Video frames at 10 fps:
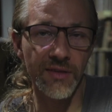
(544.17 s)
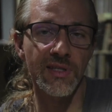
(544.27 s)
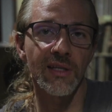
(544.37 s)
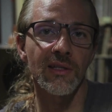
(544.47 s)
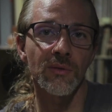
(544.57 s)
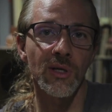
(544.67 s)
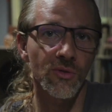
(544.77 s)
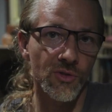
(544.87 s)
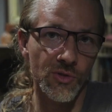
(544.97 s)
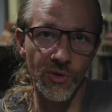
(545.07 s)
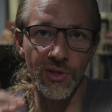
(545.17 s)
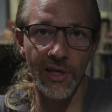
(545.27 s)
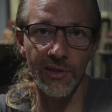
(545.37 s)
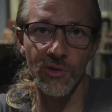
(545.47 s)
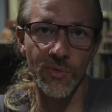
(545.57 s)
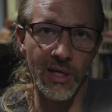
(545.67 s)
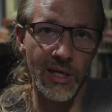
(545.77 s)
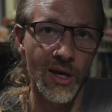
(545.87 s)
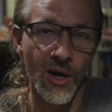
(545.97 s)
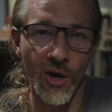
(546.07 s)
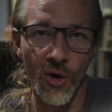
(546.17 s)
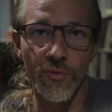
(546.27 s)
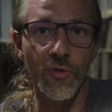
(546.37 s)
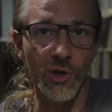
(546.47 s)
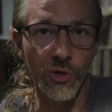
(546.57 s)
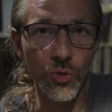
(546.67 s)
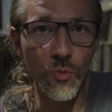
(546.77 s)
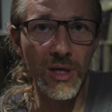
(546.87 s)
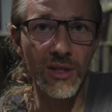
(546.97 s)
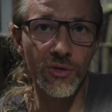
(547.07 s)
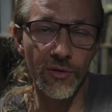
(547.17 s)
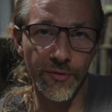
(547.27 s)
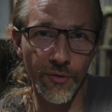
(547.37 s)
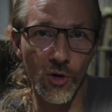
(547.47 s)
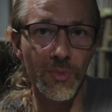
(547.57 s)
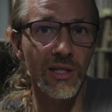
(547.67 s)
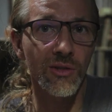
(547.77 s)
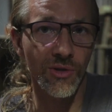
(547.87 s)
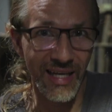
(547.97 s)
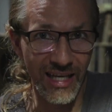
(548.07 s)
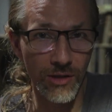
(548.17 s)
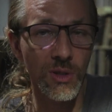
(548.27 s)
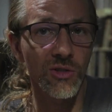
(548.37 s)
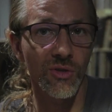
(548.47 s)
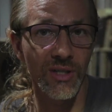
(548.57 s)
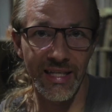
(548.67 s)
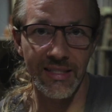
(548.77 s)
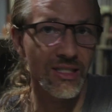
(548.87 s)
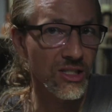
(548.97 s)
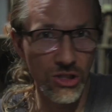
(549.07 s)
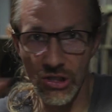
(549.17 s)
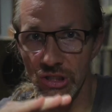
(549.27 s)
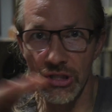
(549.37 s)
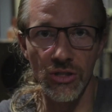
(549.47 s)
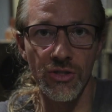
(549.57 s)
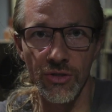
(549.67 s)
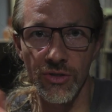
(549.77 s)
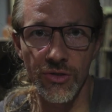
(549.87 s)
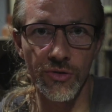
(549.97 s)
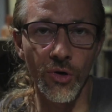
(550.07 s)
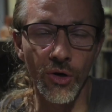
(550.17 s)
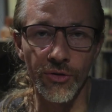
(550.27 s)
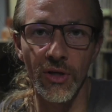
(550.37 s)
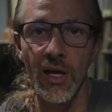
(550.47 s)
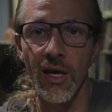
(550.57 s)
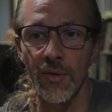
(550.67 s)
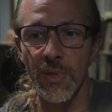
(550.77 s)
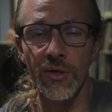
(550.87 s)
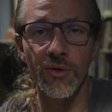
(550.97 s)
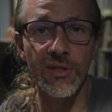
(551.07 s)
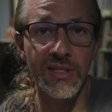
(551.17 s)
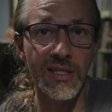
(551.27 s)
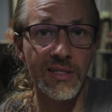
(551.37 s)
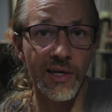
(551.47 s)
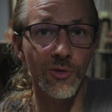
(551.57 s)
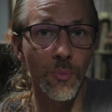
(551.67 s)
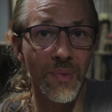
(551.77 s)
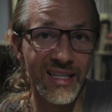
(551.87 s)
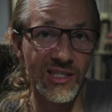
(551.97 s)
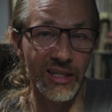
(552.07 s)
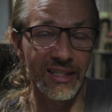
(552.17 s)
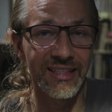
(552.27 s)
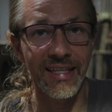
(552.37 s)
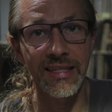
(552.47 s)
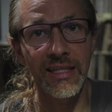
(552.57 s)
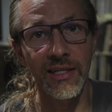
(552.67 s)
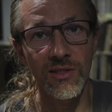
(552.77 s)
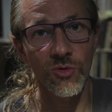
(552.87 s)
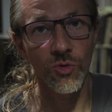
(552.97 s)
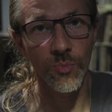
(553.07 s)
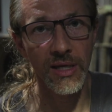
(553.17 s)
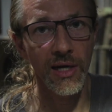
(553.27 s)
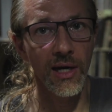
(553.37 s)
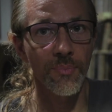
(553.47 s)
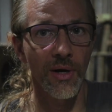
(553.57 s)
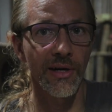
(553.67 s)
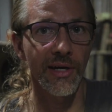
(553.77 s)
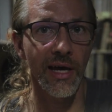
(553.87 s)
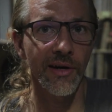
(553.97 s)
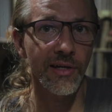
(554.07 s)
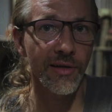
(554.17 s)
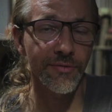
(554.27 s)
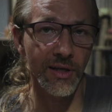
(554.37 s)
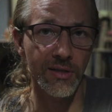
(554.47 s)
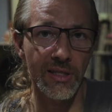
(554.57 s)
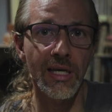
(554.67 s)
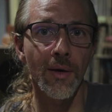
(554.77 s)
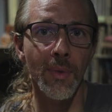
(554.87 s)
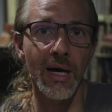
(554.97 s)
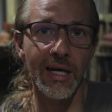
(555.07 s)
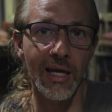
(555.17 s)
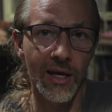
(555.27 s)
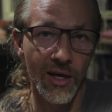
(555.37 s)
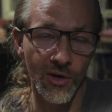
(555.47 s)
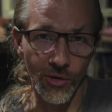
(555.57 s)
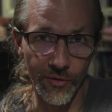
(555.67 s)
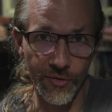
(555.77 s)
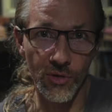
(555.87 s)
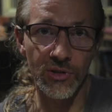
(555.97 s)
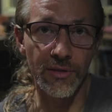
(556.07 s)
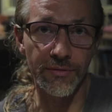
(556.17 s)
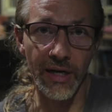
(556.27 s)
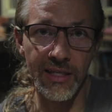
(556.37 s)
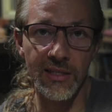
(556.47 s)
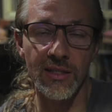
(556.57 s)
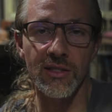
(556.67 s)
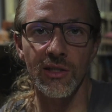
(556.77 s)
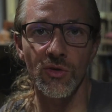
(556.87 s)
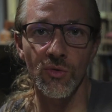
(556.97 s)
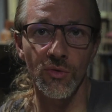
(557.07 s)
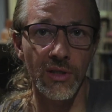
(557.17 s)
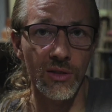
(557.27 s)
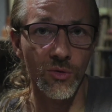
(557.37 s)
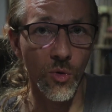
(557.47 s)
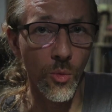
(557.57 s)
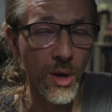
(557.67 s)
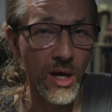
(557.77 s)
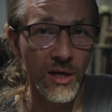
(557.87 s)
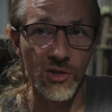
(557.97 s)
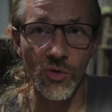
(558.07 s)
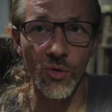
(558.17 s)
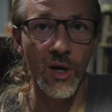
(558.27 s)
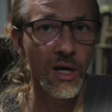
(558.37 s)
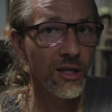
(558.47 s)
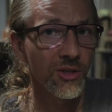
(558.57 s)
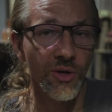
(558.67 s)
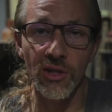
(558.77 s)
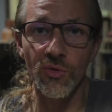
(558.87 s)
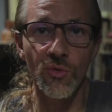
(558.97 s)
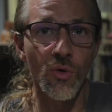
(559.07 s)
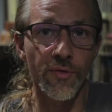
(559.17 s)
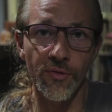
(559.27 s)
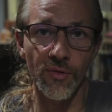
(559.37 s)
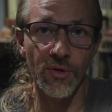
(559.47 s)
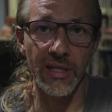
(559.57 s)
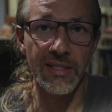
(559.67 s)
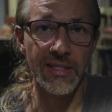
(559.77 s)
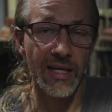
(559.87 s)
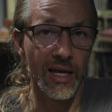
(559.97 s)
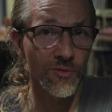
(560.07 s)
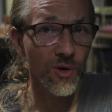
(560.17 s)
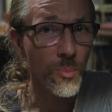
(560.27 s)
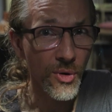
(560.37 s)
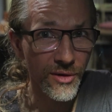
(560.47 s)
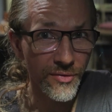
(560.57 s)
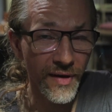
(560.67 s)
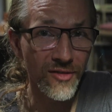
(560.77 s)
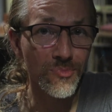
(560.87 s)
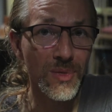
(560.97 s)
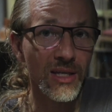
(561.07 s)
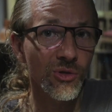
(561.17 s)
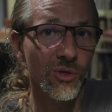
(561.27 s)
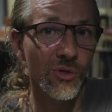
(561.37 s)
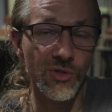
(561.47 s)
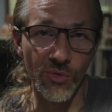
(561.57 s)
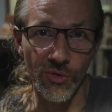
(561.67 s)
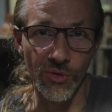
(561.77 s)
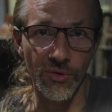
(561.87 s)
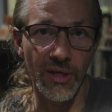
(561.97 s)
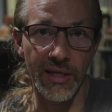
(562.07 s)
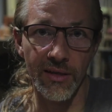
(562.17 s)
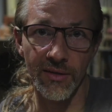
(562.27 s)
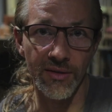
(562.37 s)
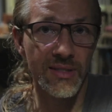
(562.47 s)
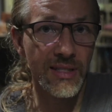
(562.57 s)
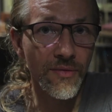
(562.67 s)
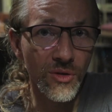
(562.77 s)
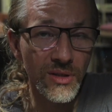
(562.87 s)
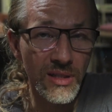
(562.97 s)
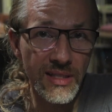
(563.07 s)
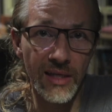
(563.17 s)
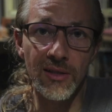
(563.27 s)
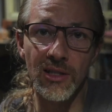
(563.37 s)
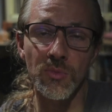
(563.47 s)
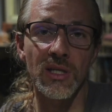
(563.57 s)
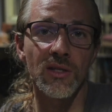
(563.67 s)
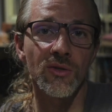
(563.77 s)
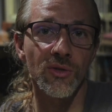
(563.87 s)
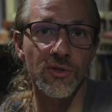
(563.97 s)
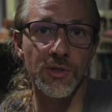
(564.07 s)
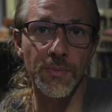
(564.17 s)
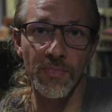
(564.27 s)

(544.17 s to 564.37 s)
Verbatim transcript: centimeters, or the other way, avoid two meter, four meter, eight meter lengths. Don't. Because these are the best antennas to pick up our R F and E M I of your devices that you own at home. So try to go for, let's say, like one point five meters or, or like uh, seventy centimeters,